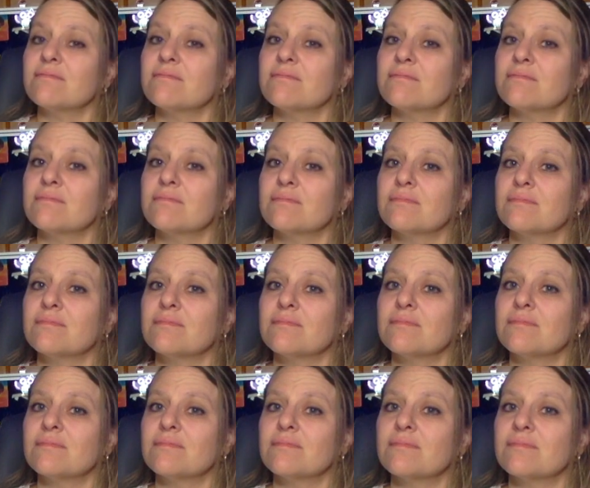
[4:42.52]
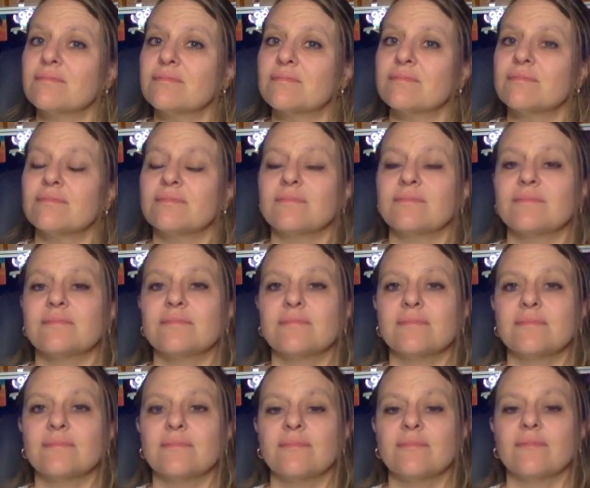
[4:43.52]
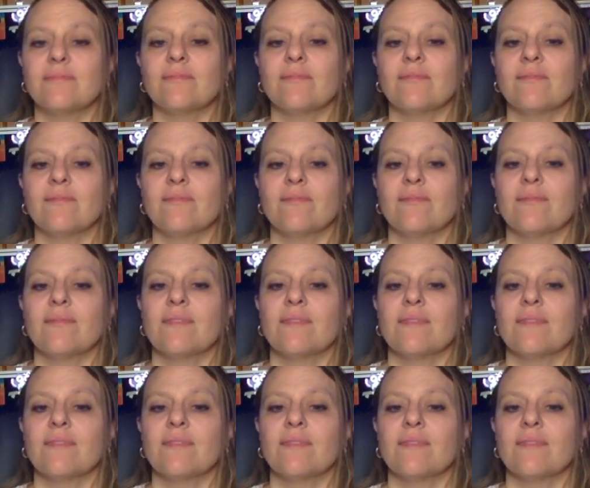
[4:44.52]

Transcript: (no one is talking)